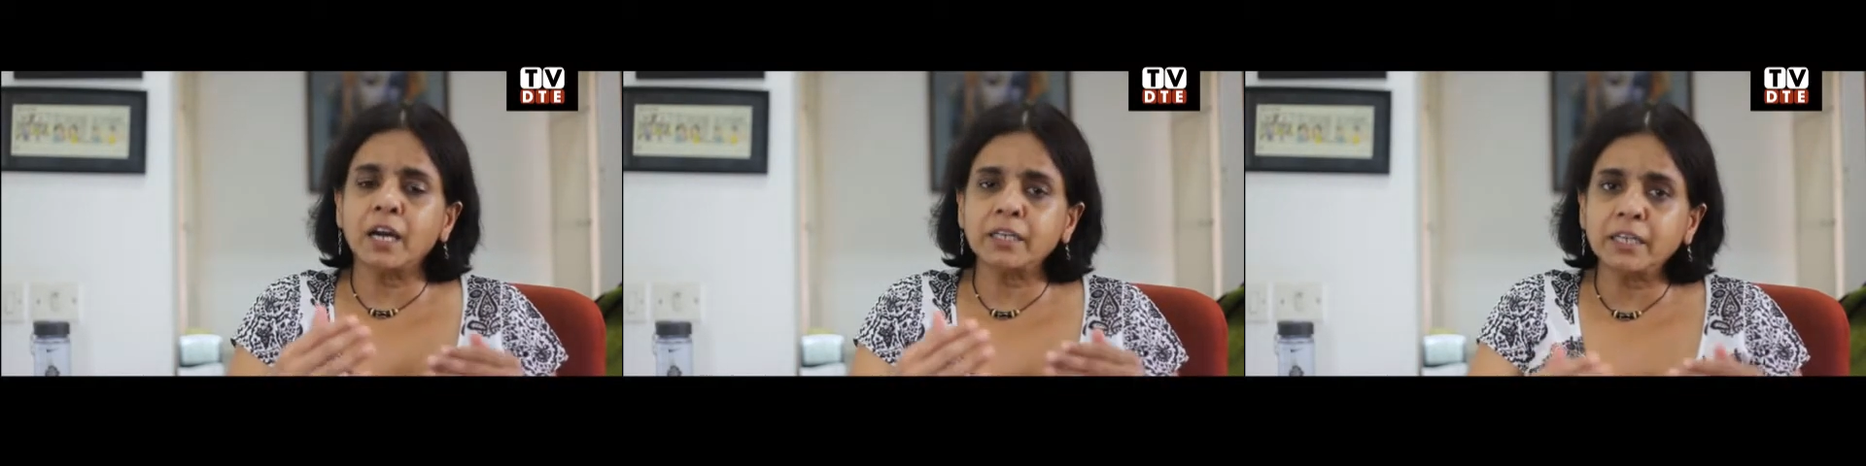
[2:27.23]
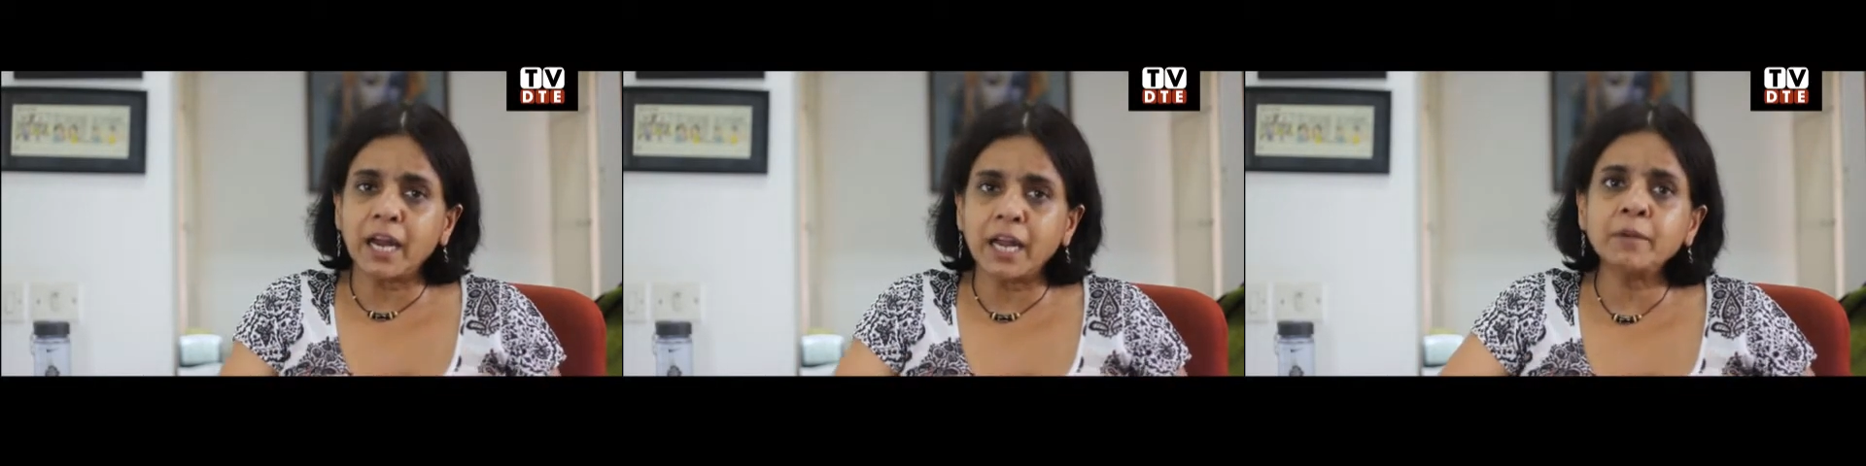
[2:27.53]

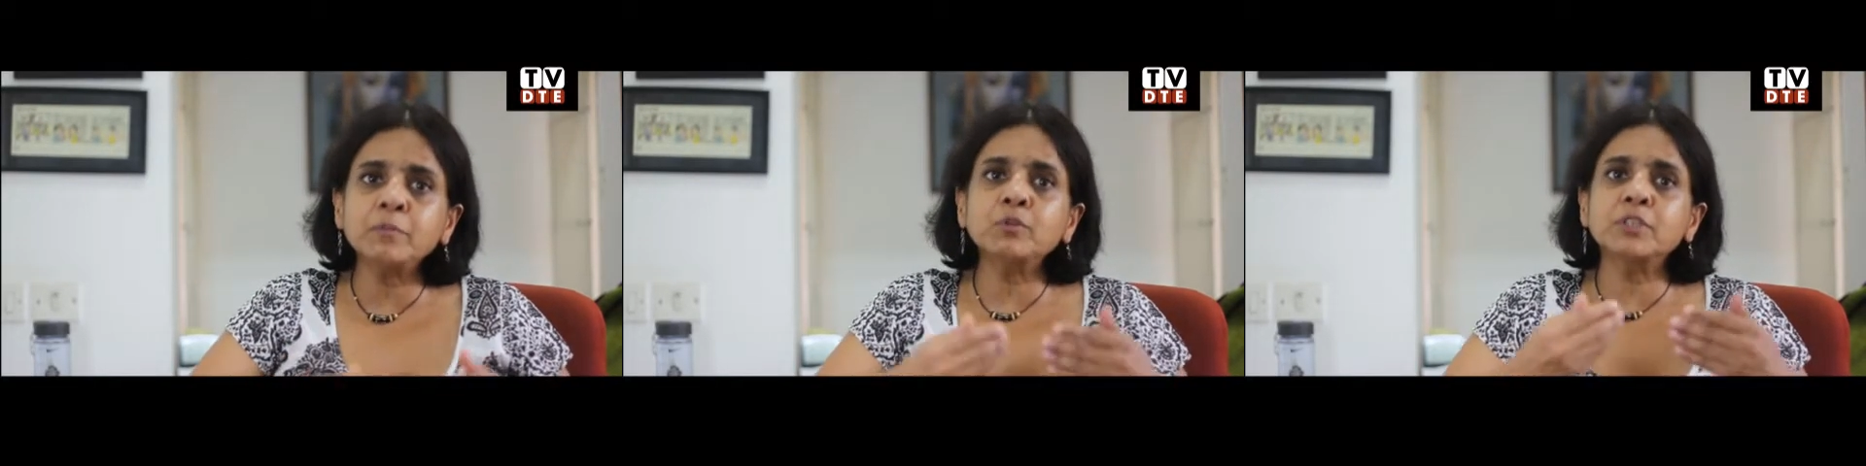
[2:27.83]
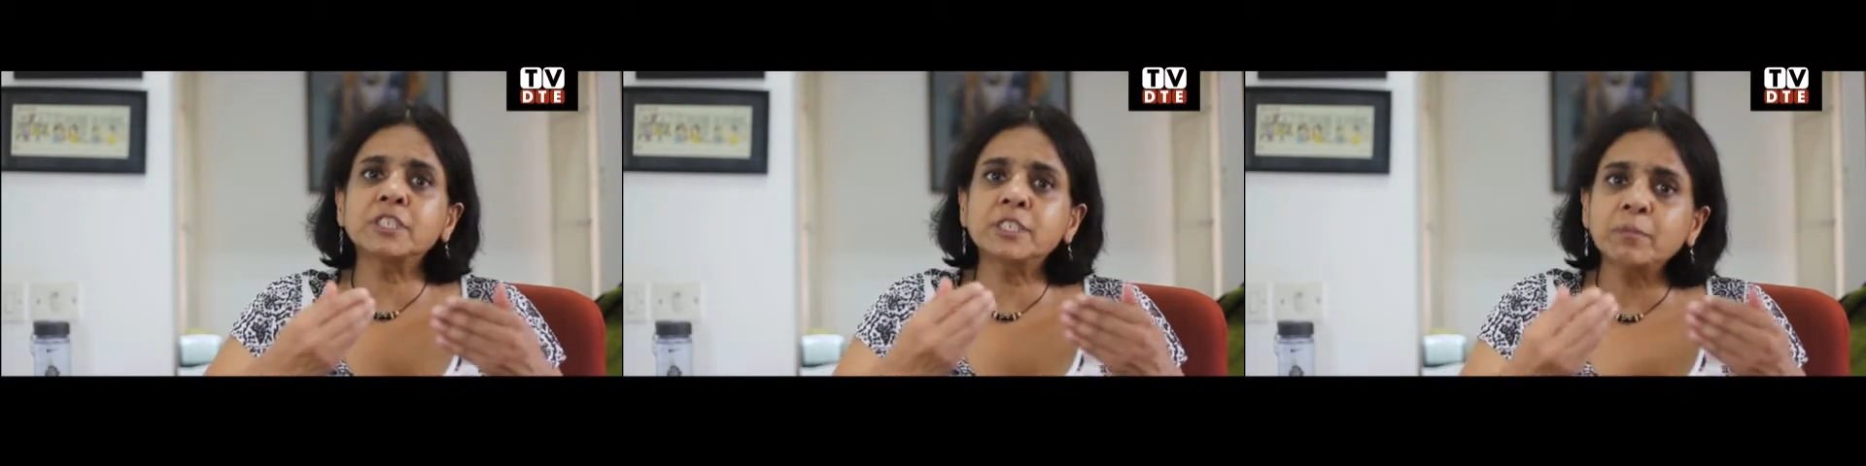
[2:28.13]
a time to
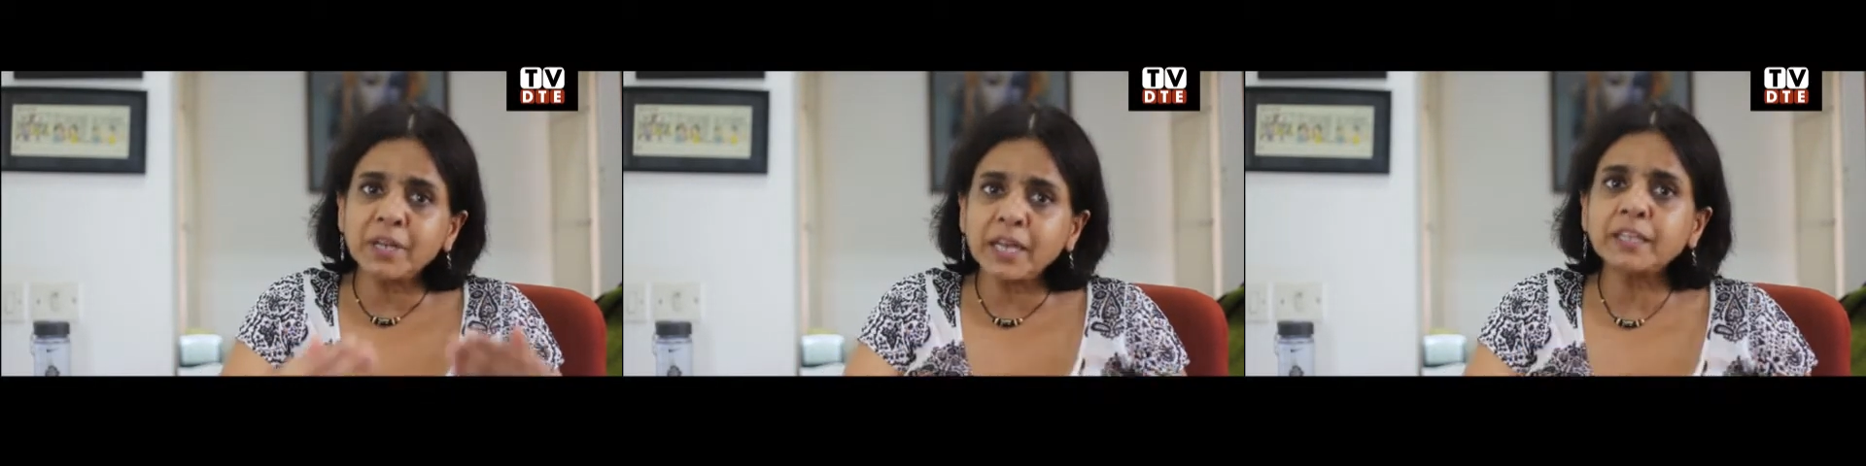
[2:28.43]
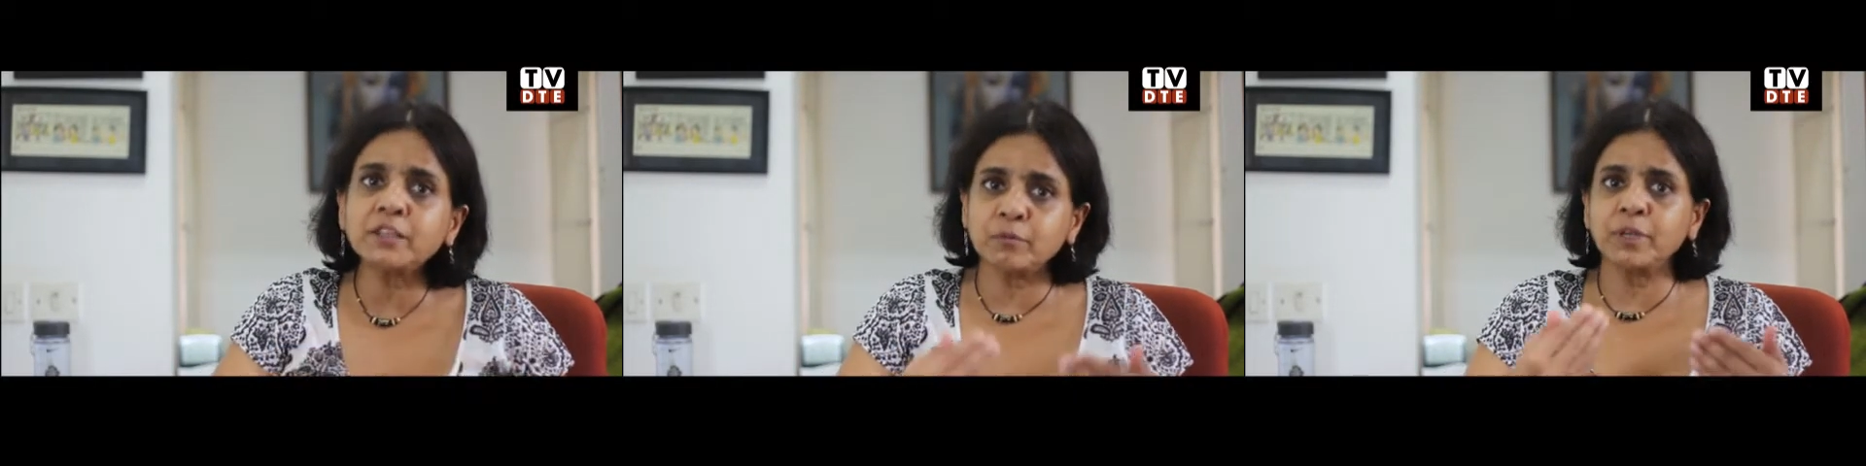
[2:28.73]

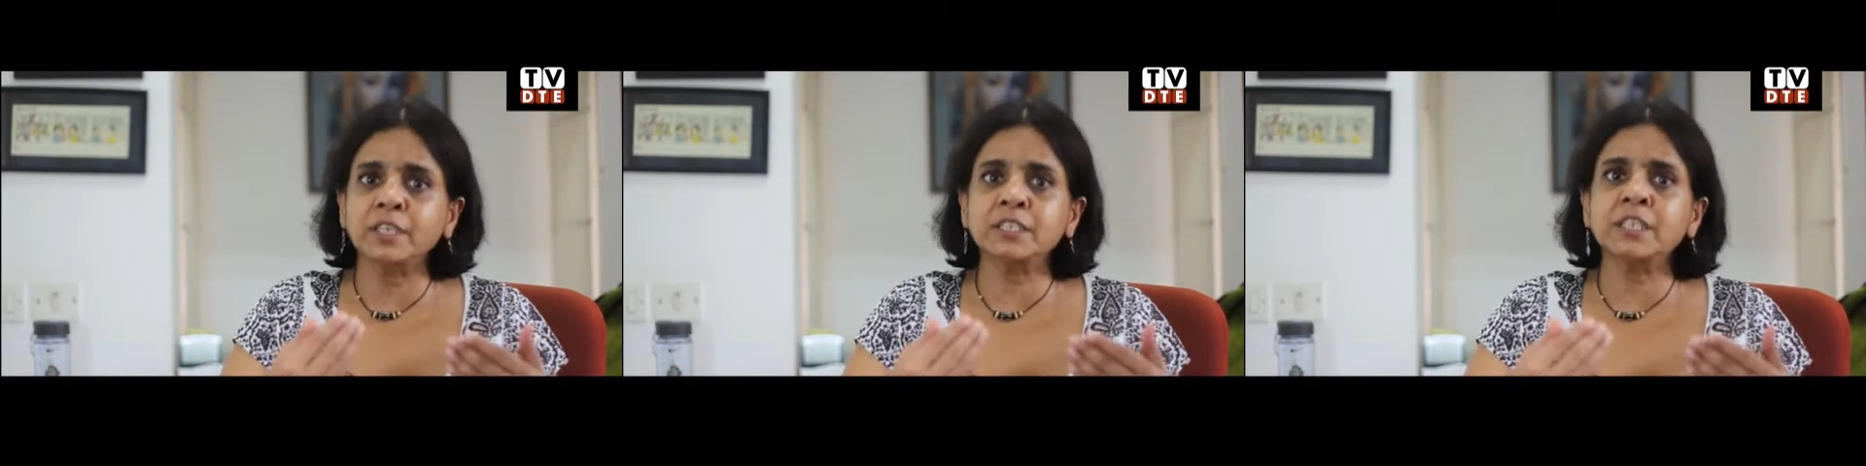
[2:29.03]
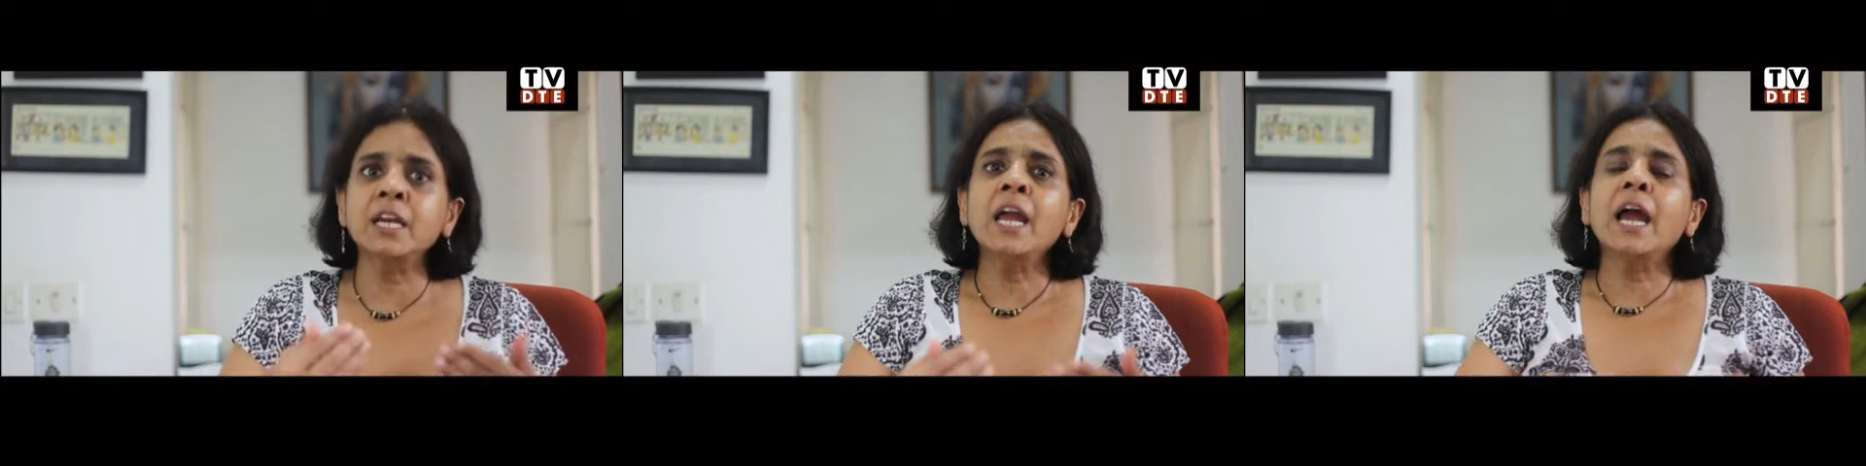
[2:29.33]
assimilate the waste